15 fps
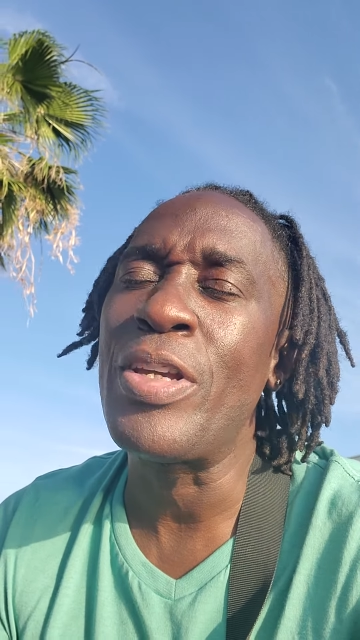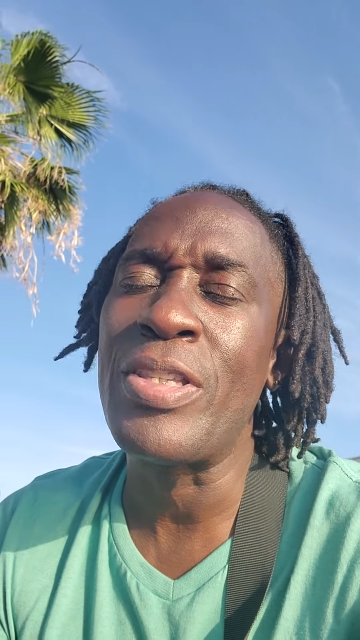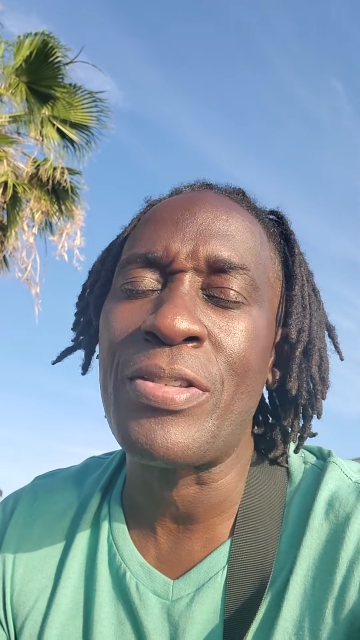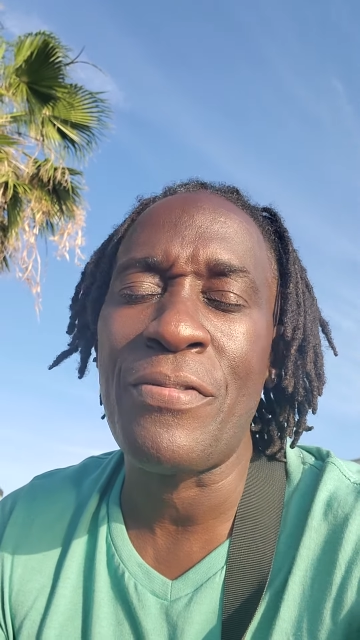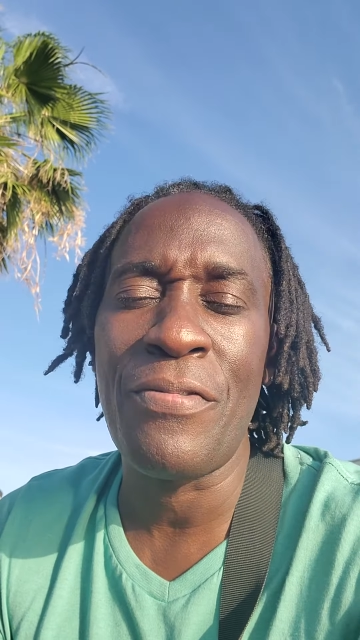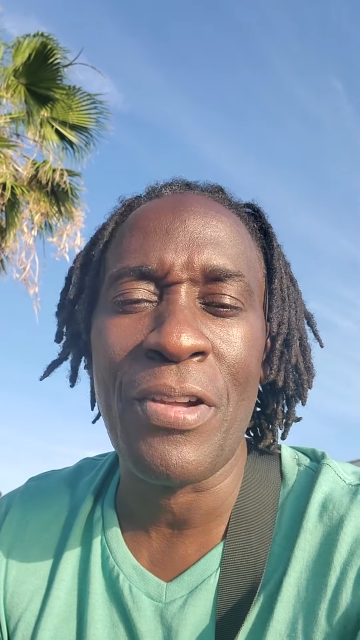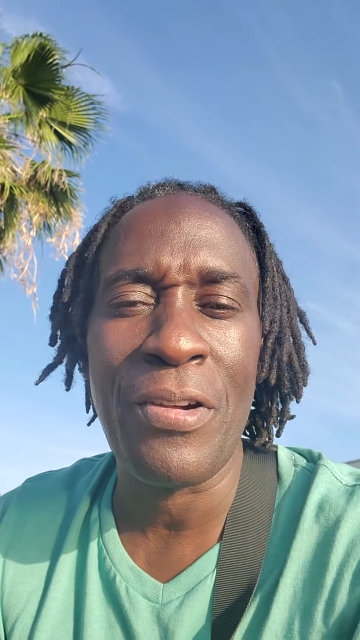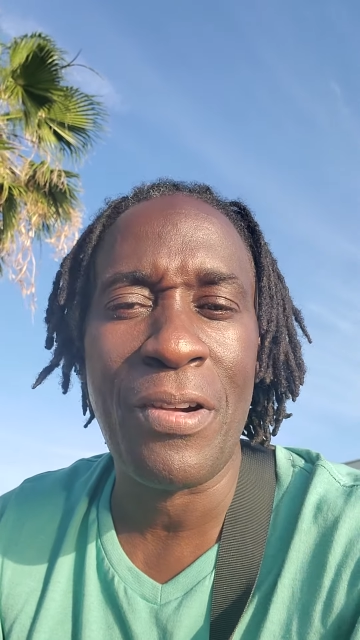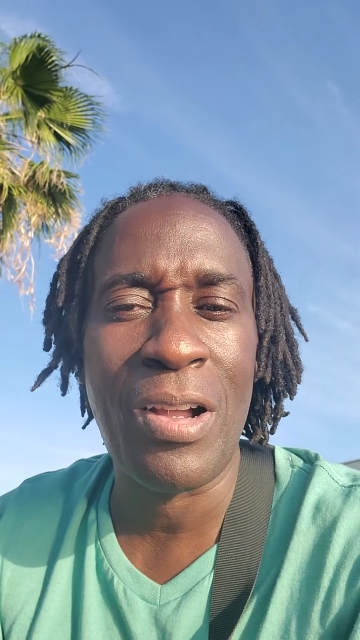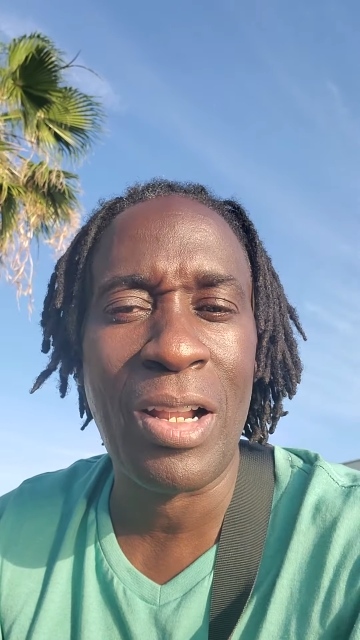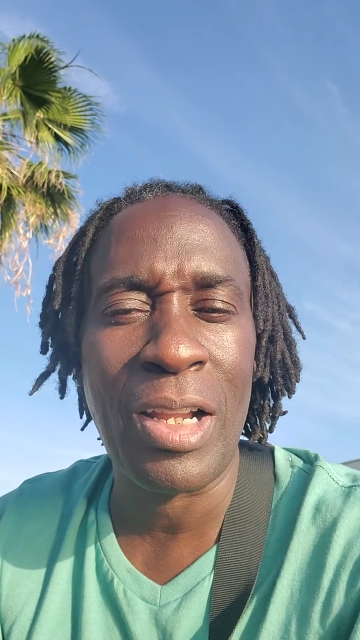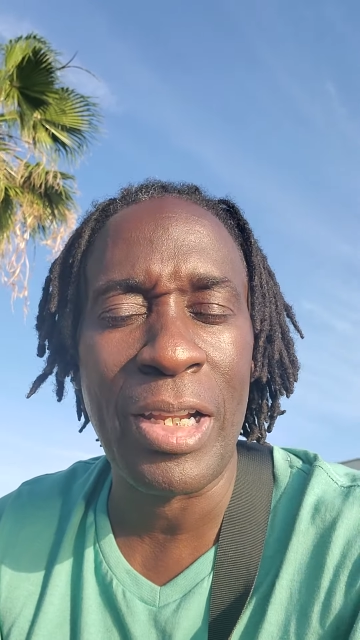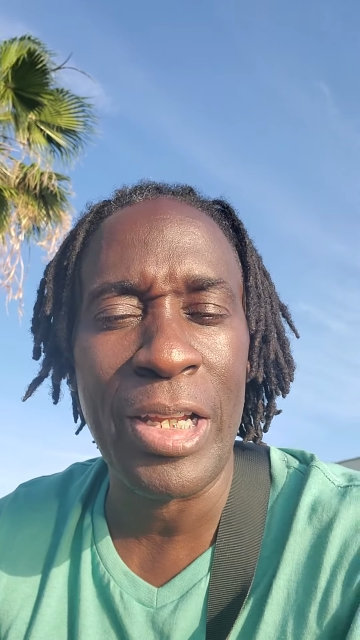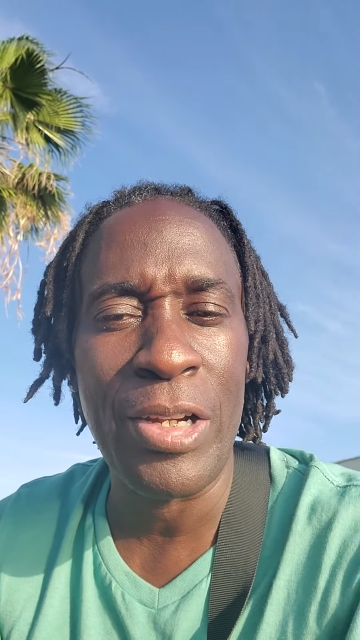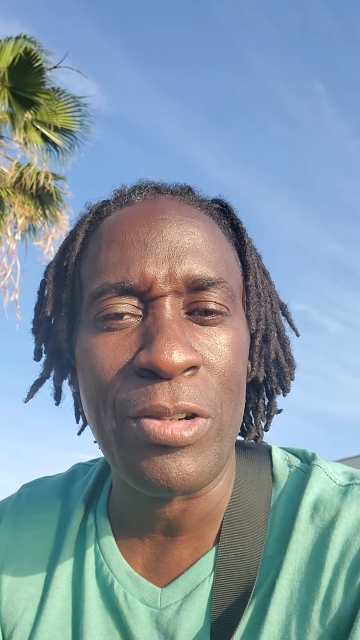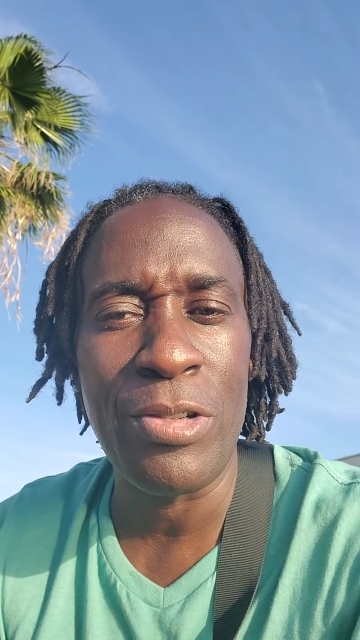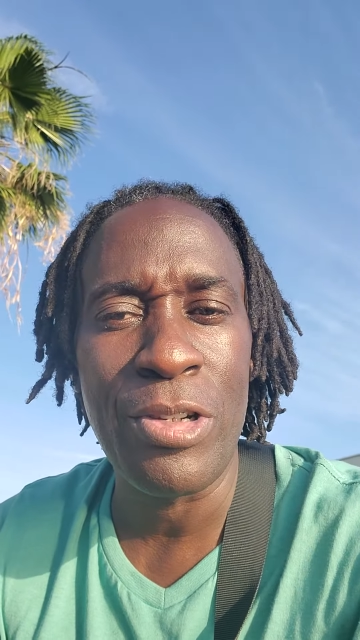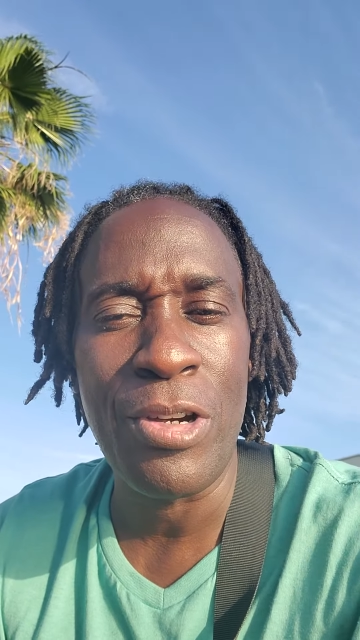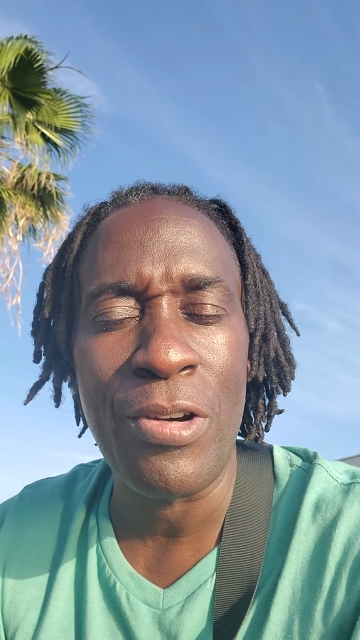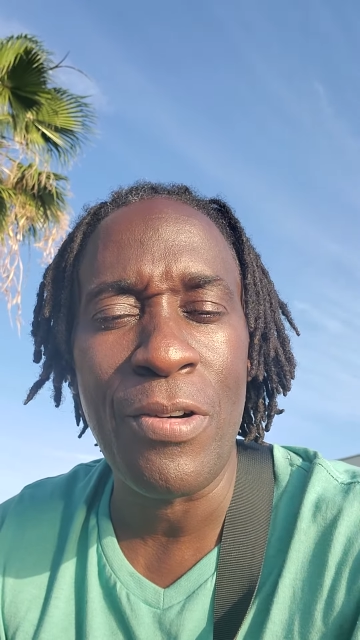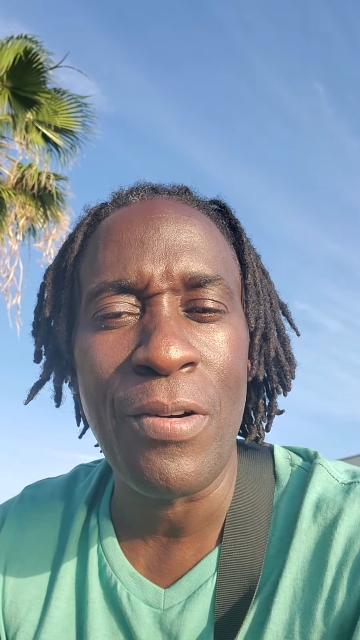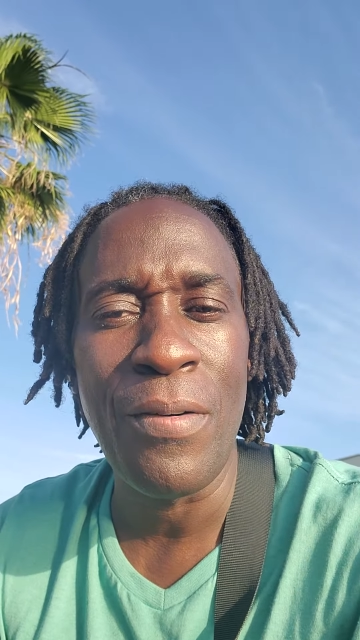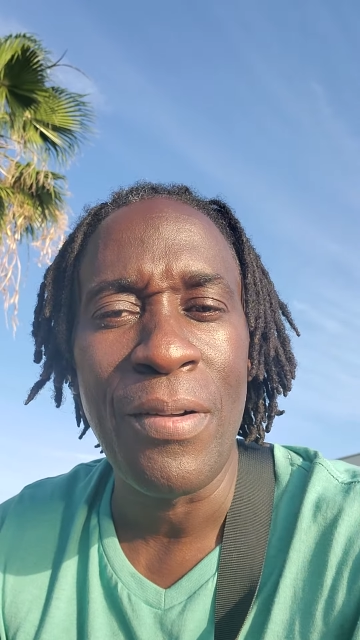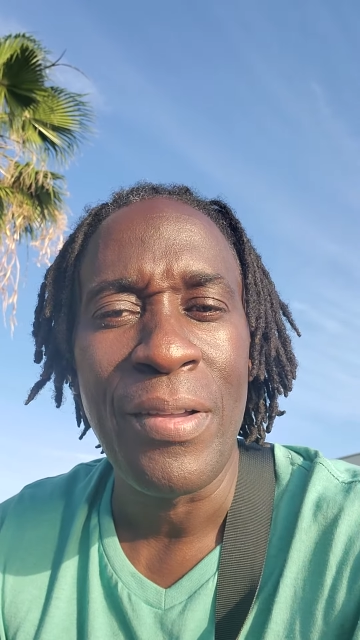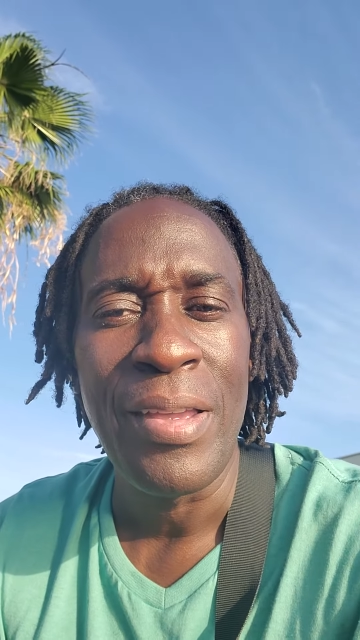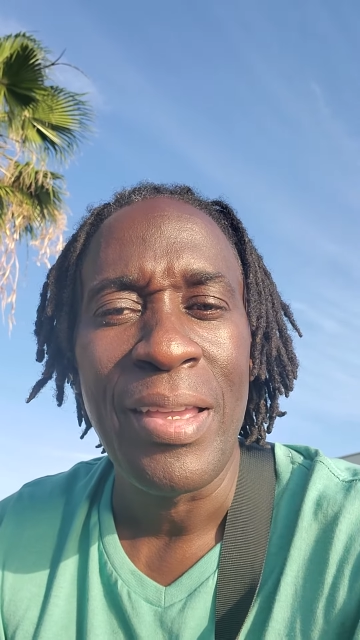is a very clear no.